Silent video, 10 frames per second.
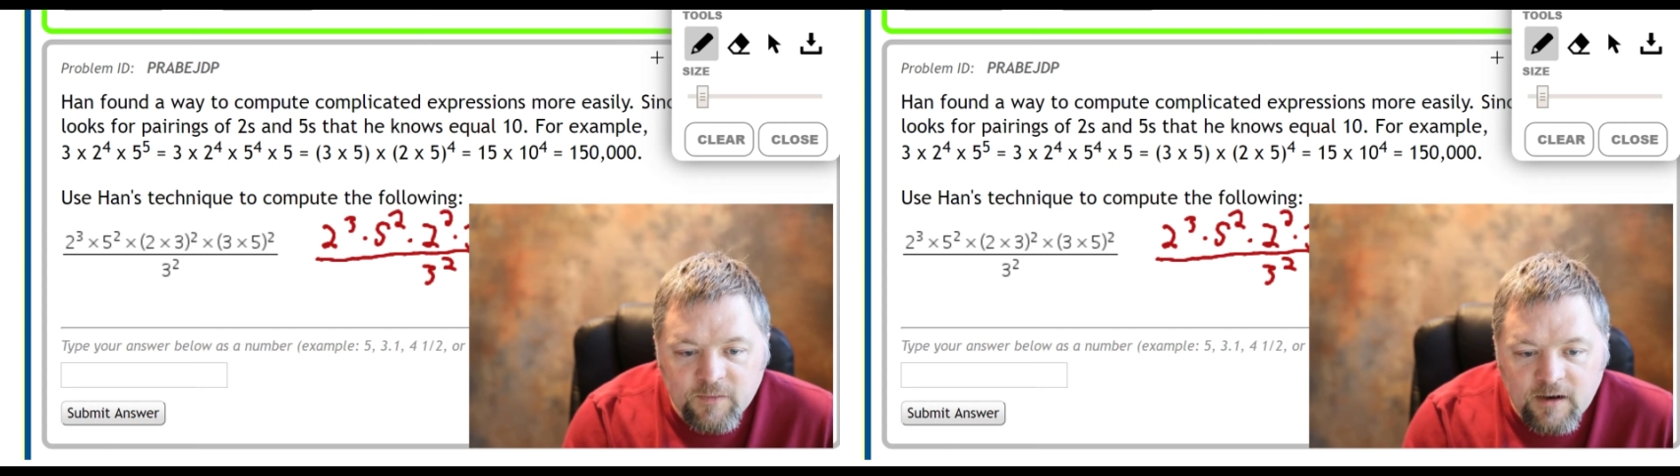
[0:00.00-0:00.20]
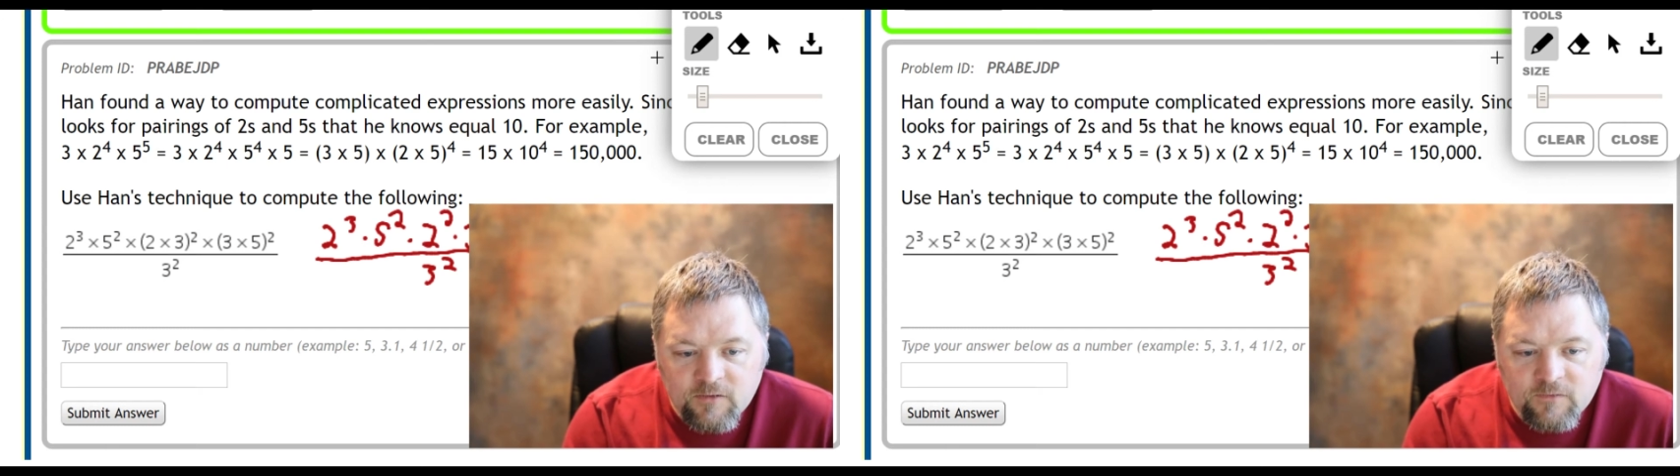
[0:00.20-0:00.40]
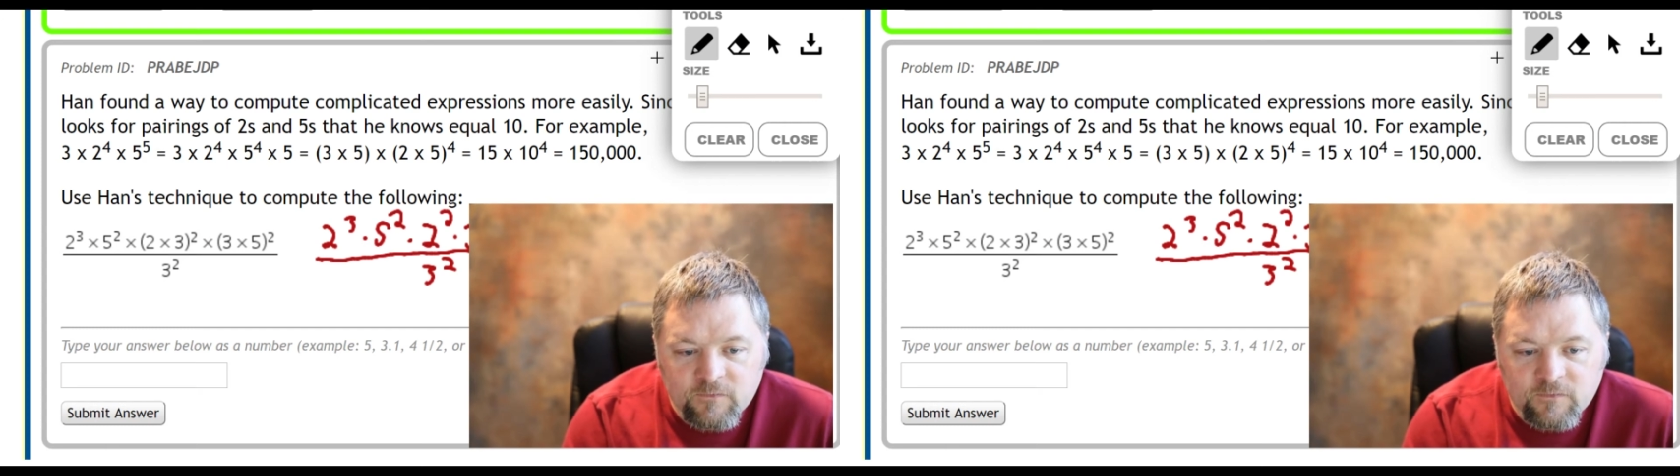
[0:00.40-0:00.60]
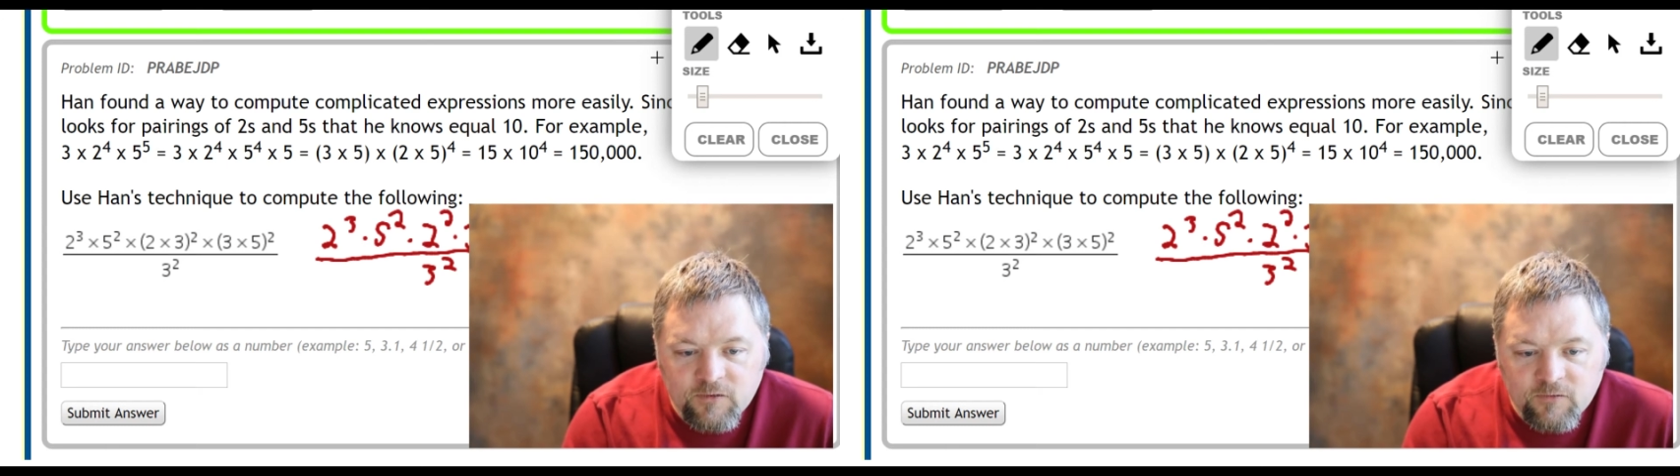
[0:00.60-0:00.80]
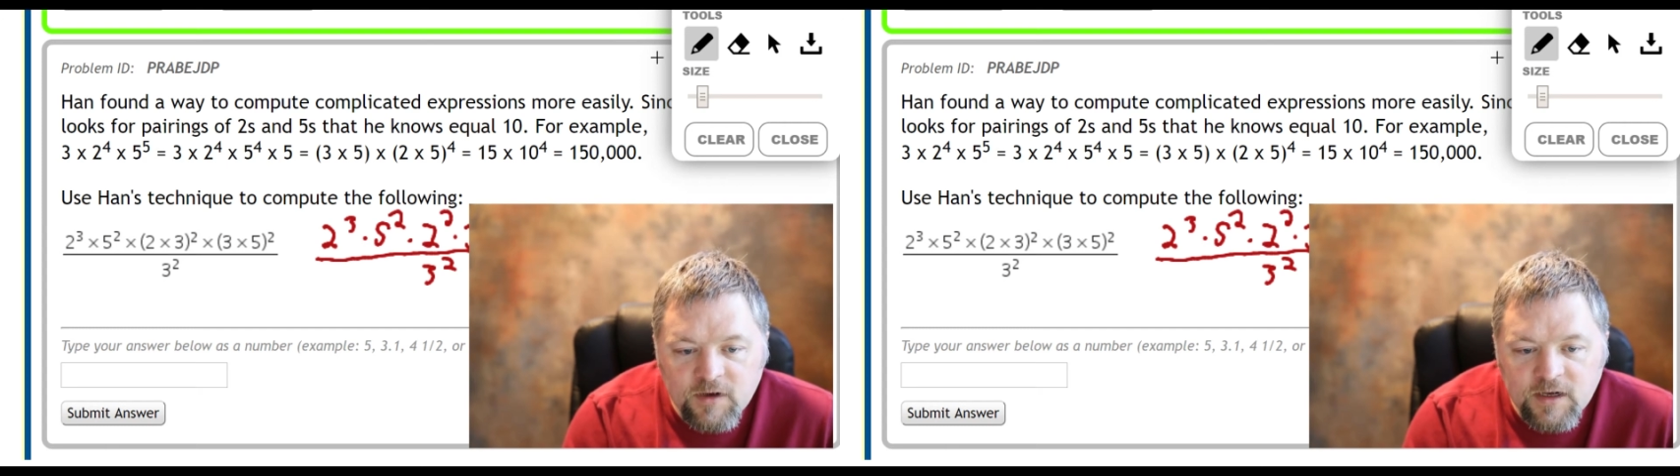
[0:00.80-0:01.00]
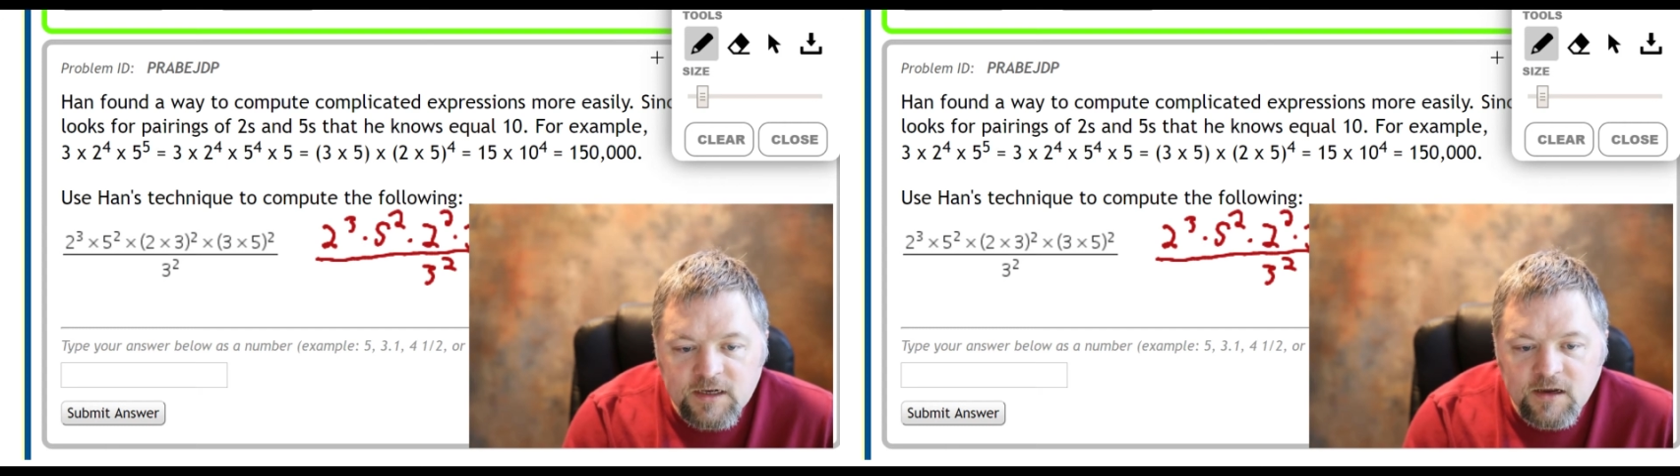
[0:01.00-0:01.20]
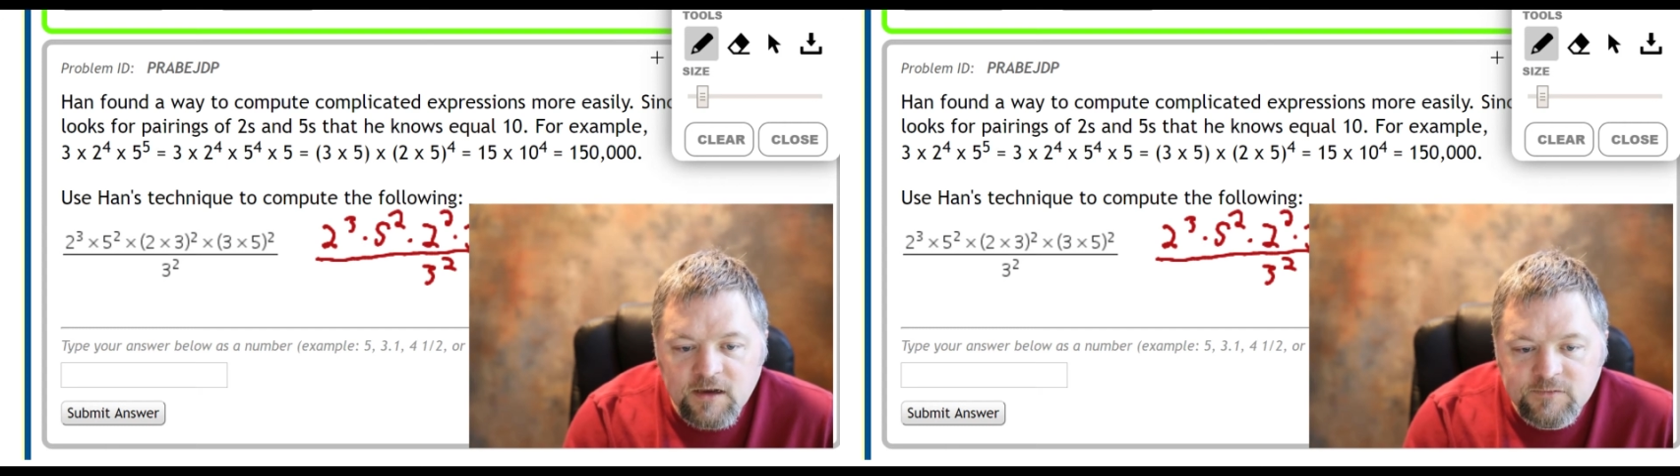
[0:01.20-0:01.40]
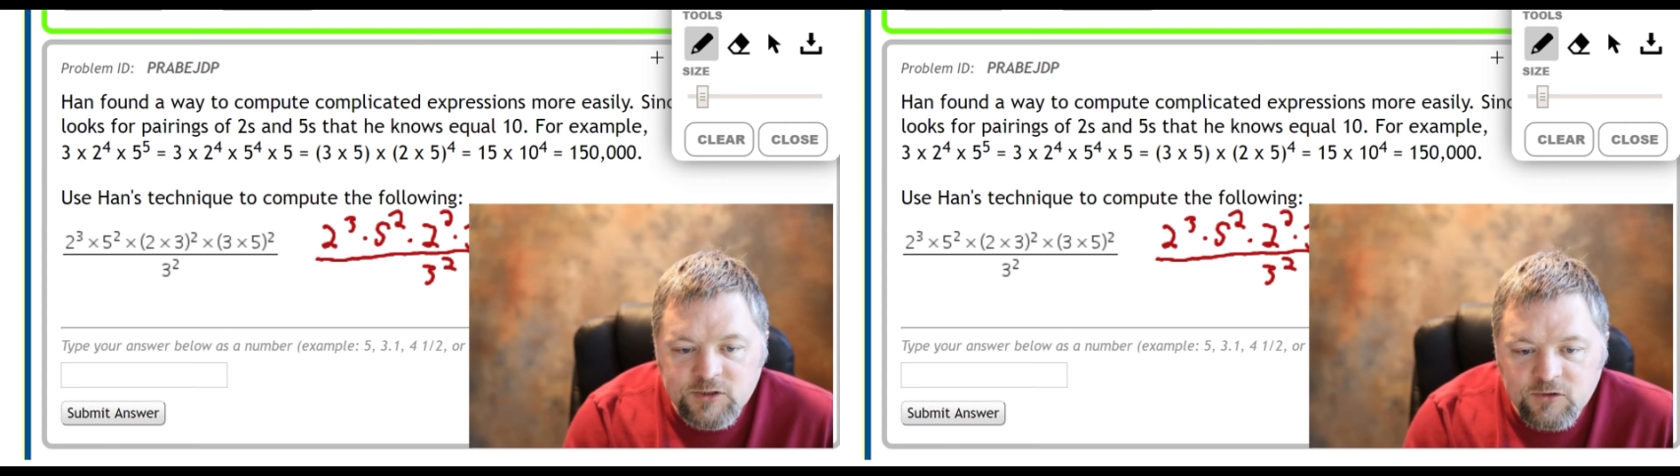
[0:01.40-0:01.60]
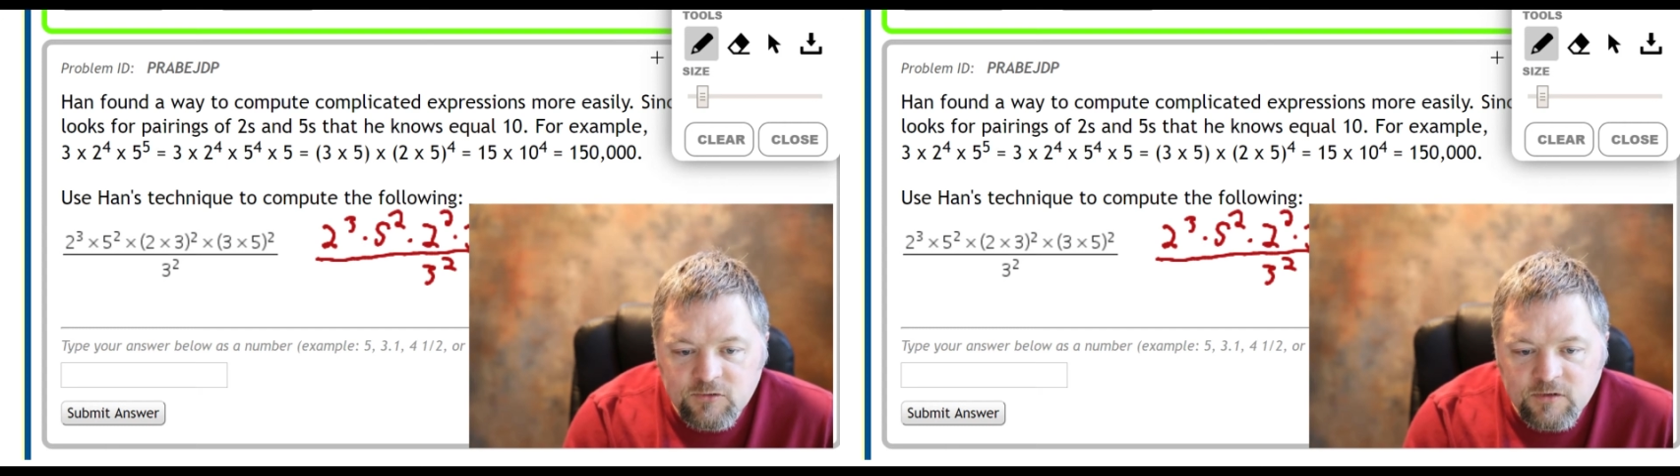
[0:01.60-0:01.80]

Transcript: times unpack what's in